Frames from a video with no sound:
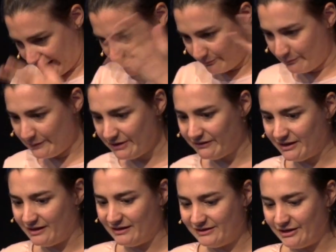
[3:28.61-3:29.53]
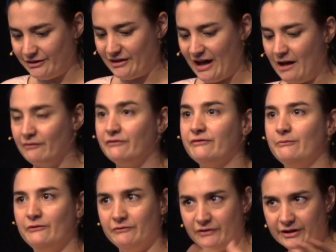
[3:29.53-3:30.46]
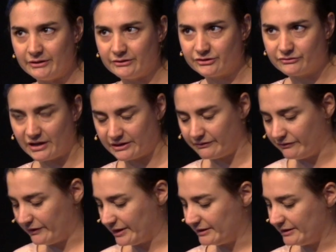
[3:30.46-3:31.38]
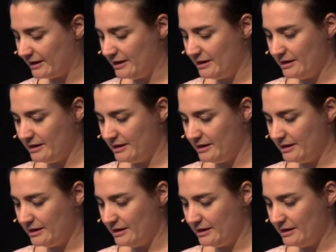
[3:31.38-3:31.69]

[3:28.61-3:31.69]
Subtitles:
media, is that you can have various tracks of things.